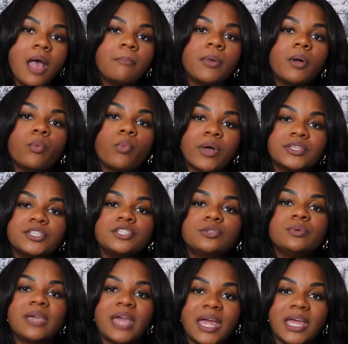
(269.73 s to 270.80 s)
But once you
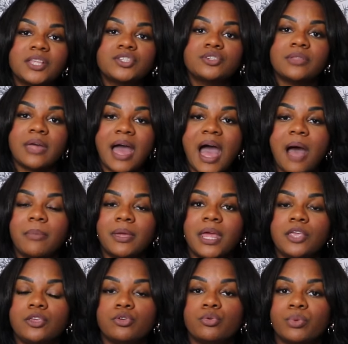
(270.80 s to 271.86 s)
get into the habit and you